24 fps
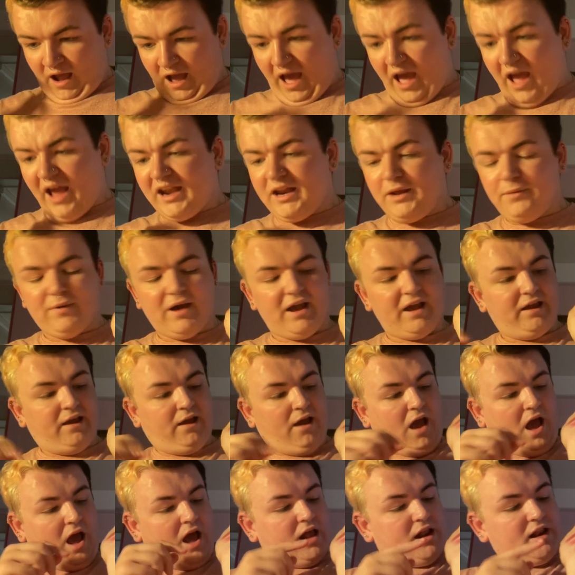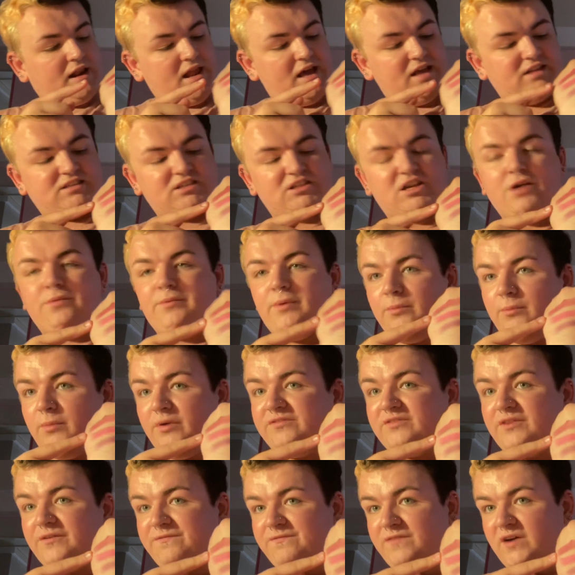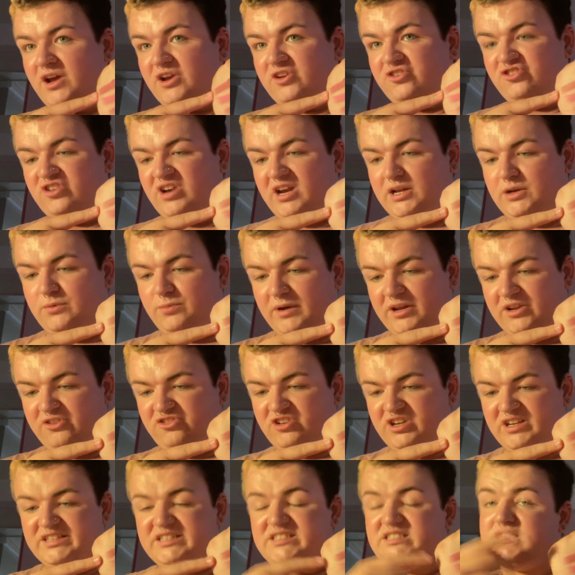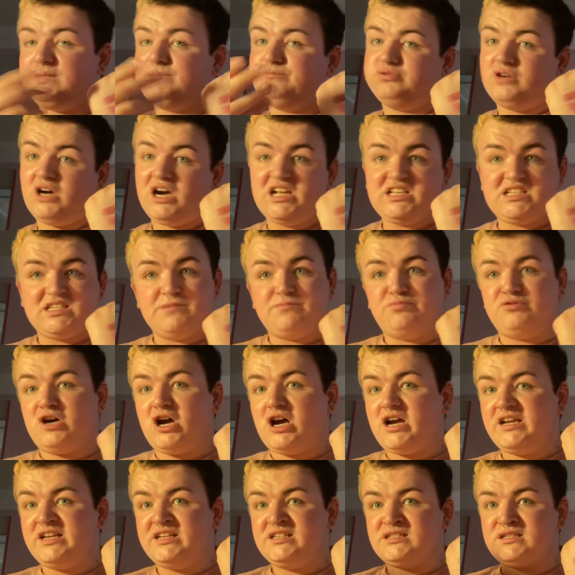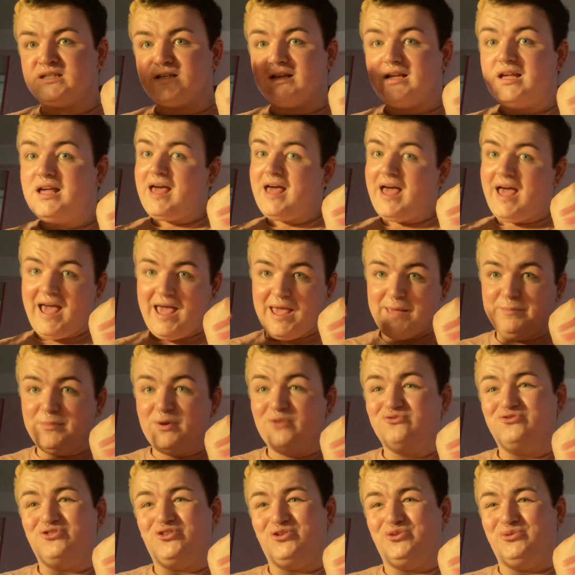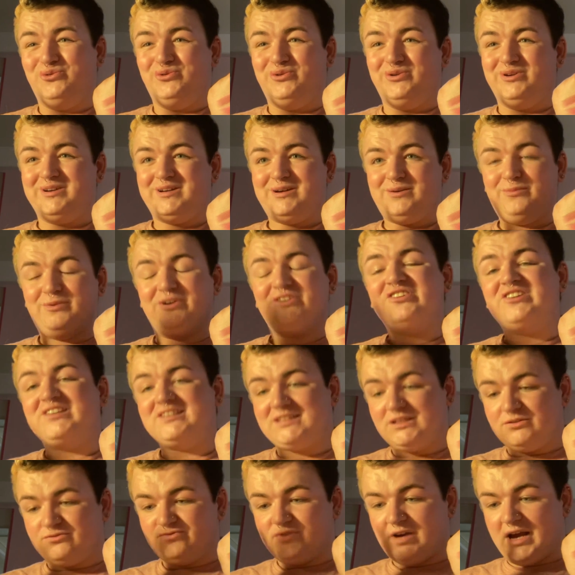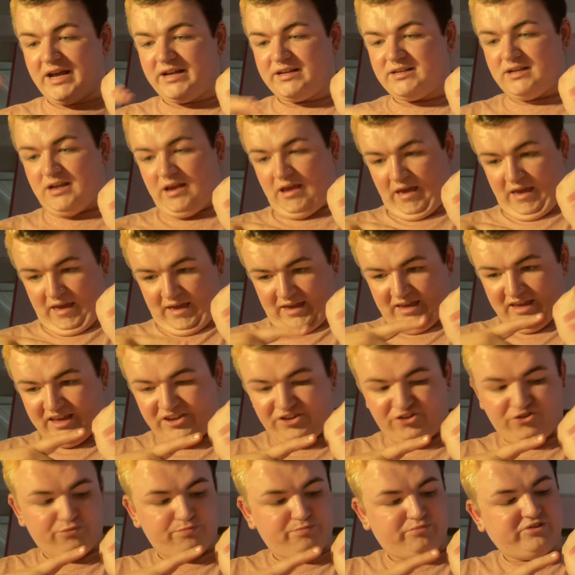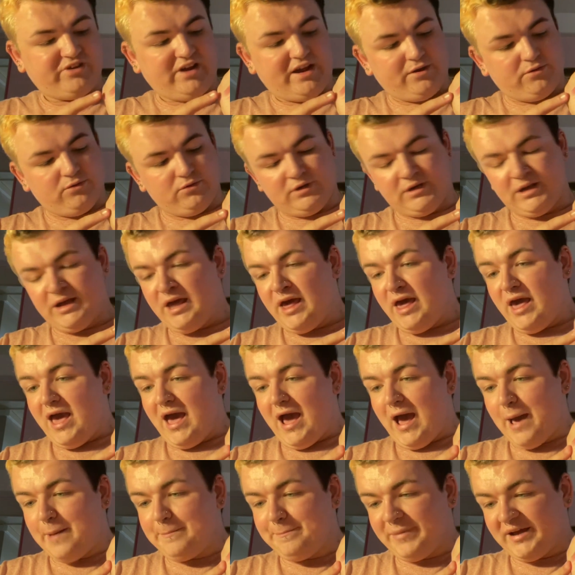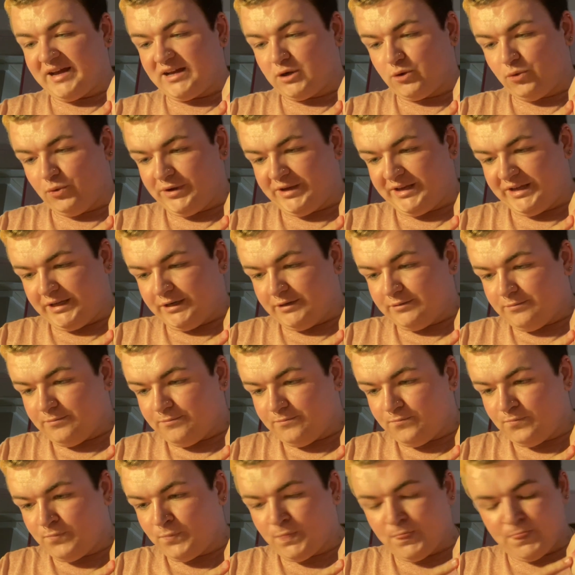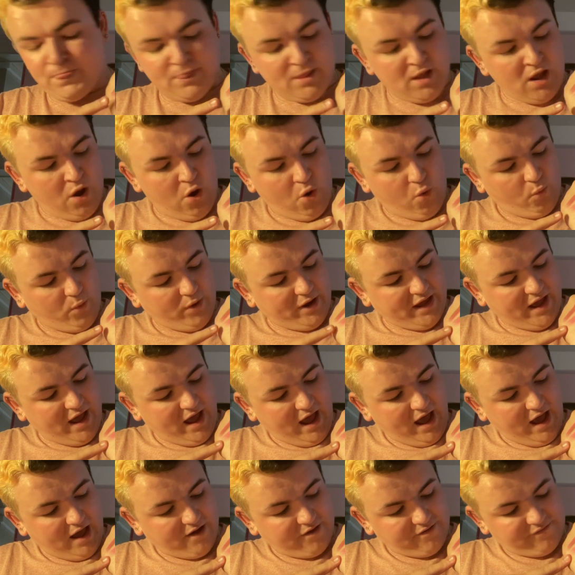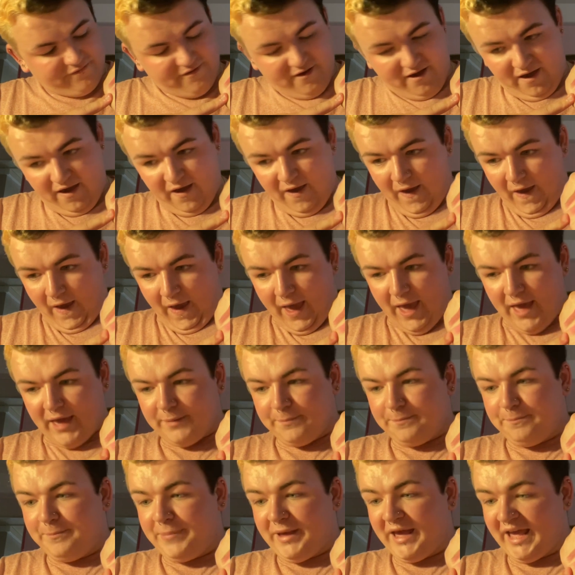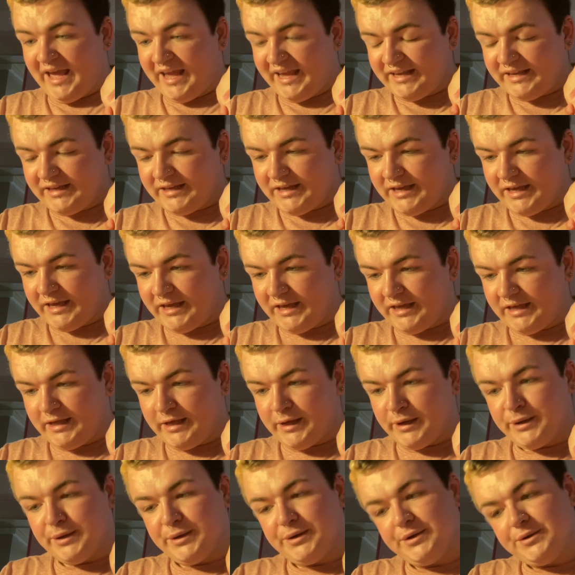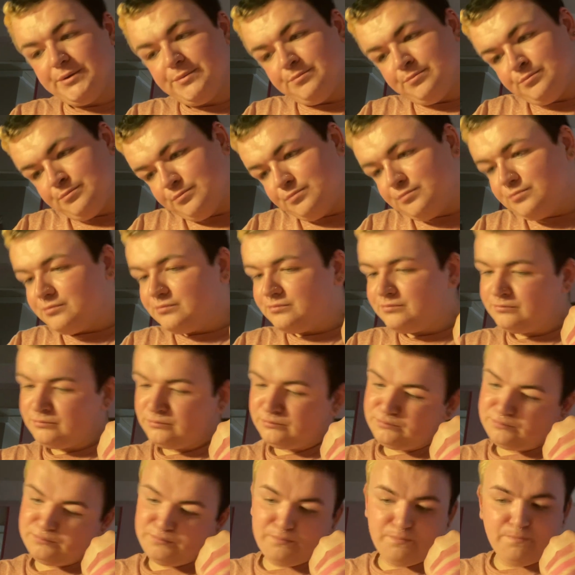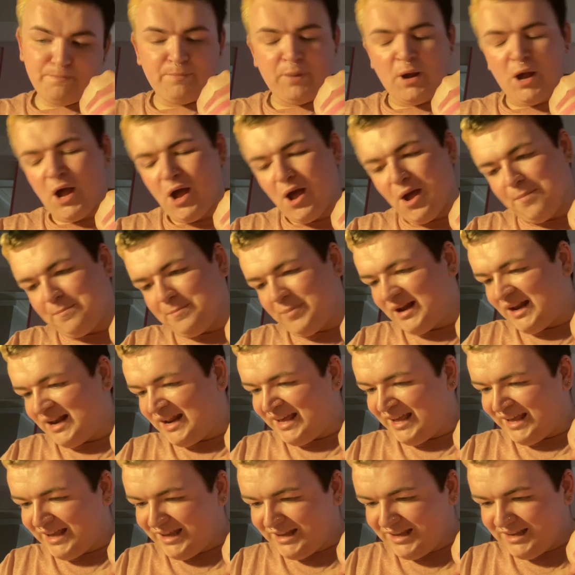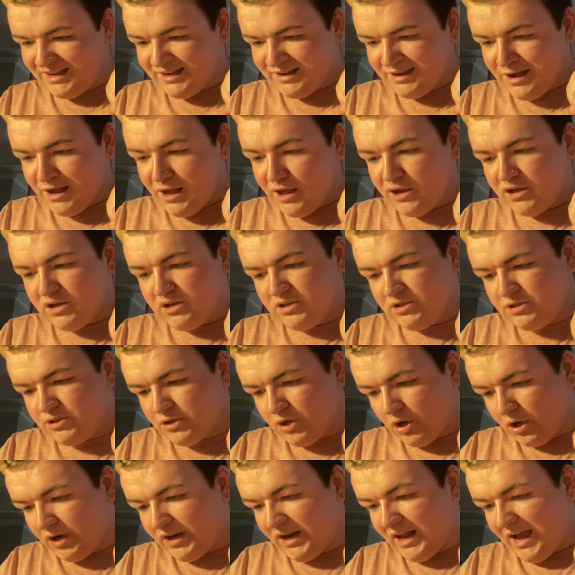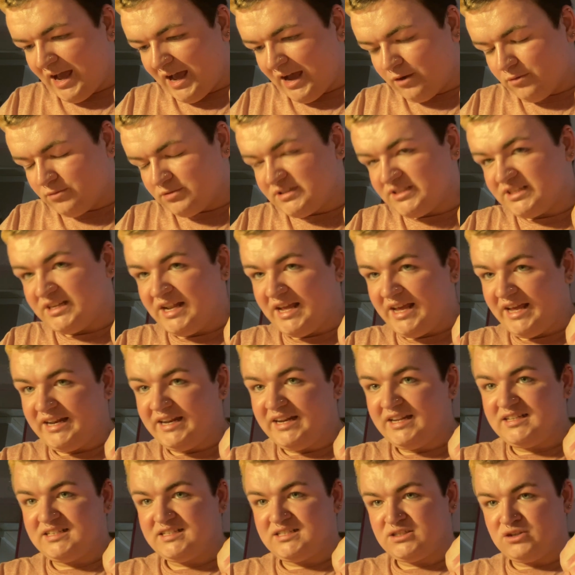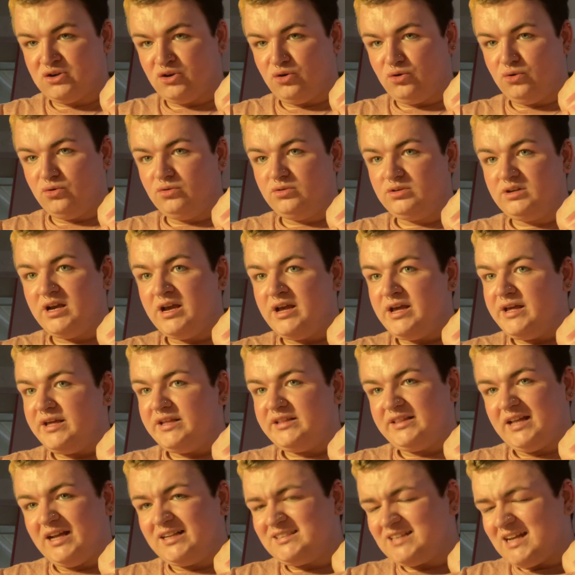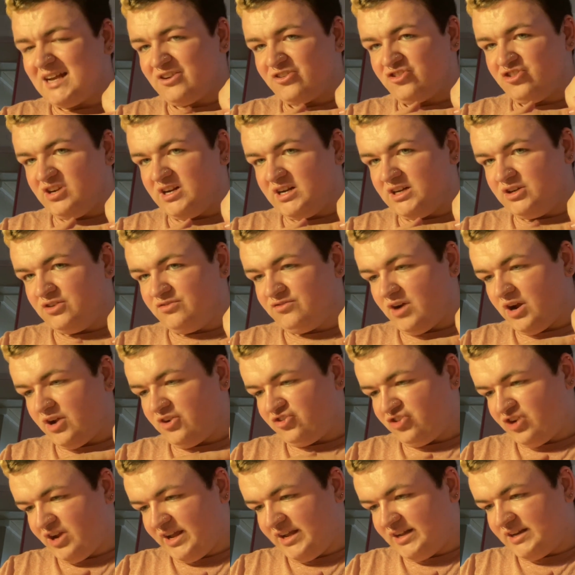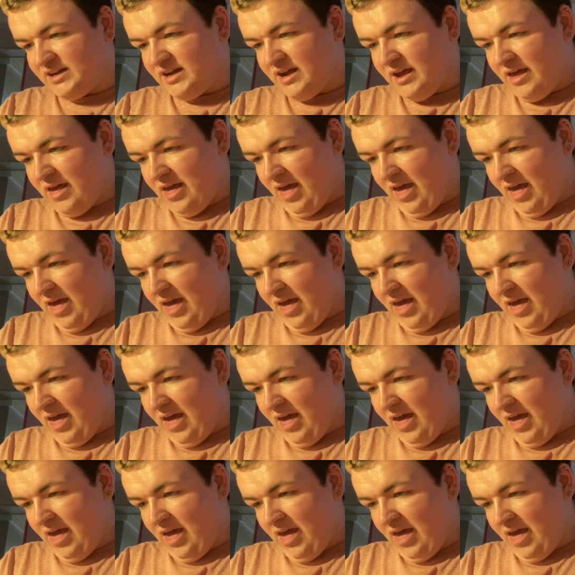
Anyway, let's go in with the first shade, which is, surprise, surprise, a maroon, which is a red-ish brown. Handbag Queen. We have a pinky, purpley dollhouse lin, it's called. That's actually an alright shade.